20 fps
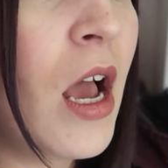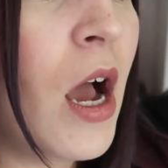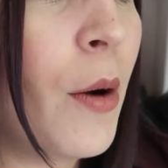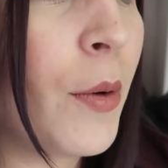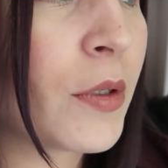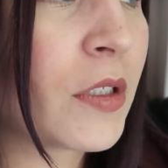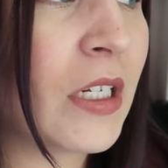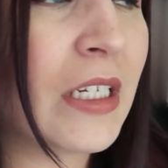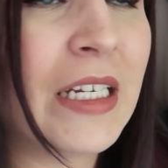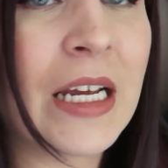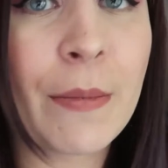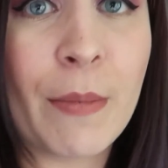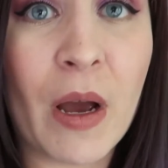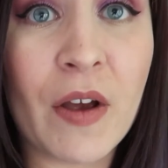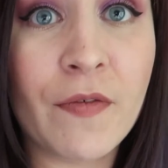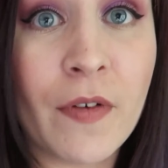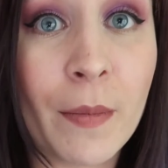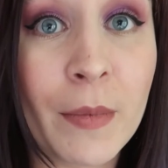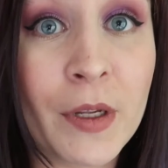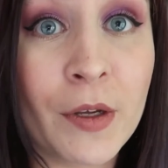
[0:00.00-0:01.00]
I was going to take
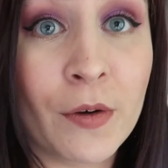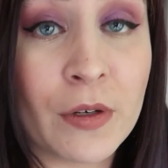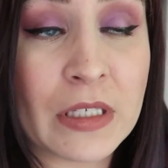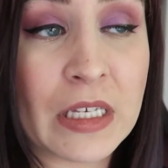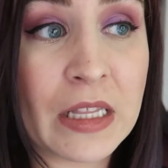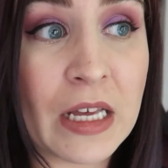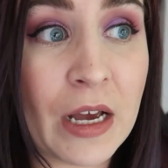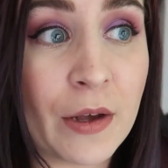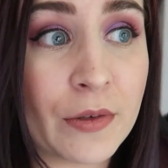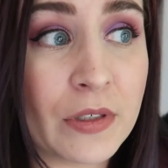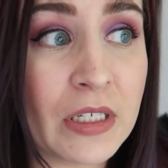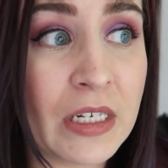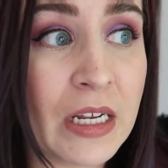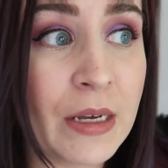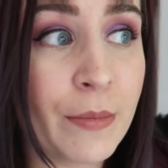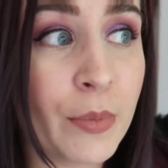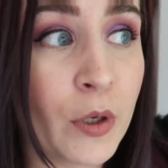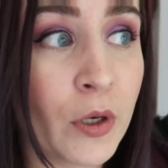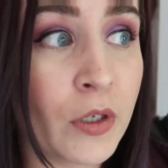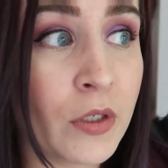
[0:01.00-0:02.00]
my family to go see the house
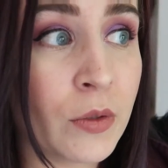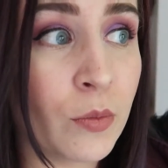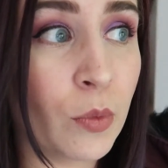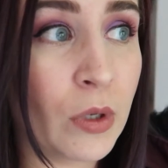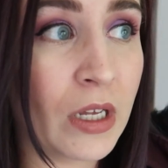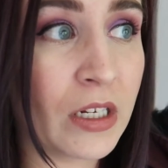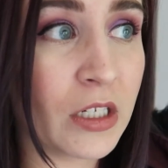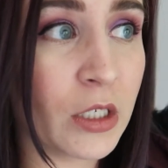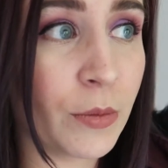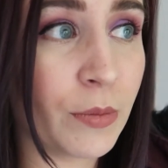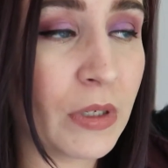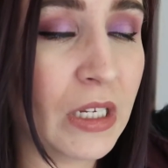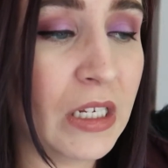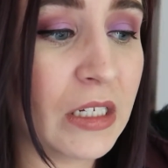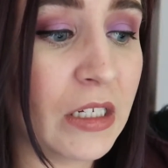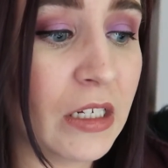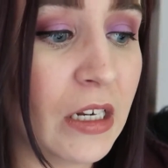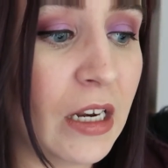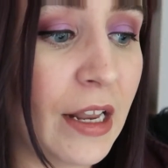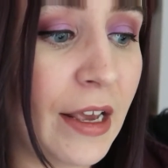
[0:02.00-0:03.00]
today, but we ended up
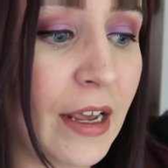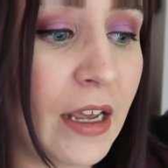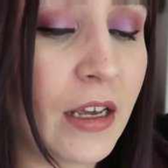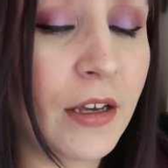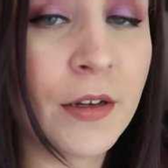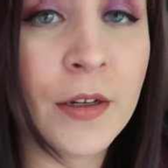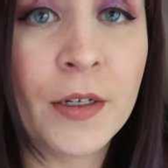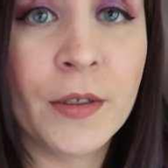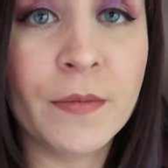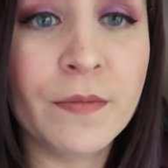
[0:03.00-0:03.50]
needing, like,